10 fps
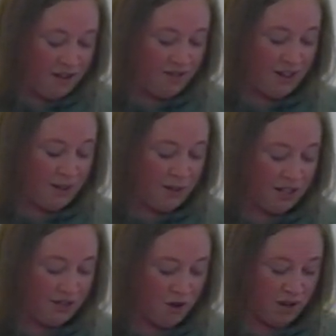
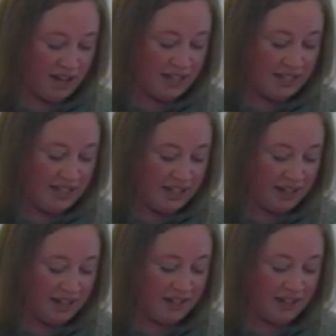Philippians
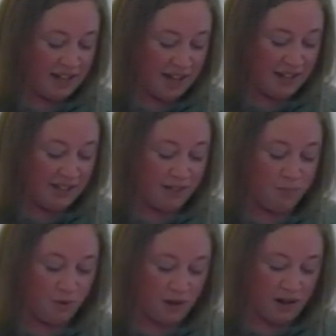4:19 says
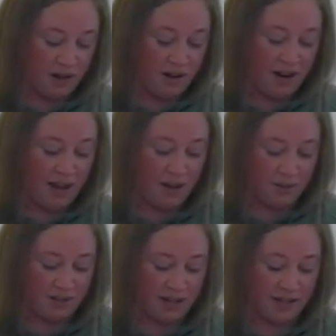prayer
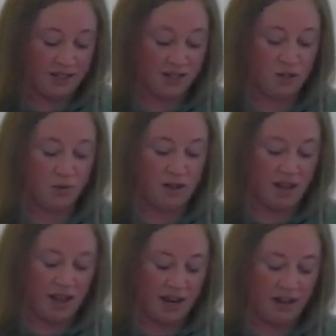helps us to
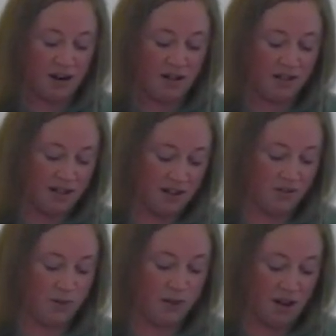align
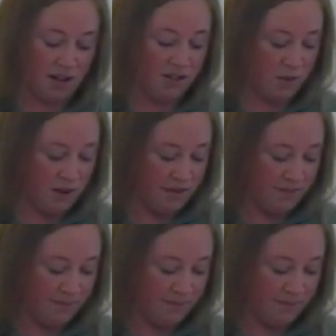ourselves with God's will.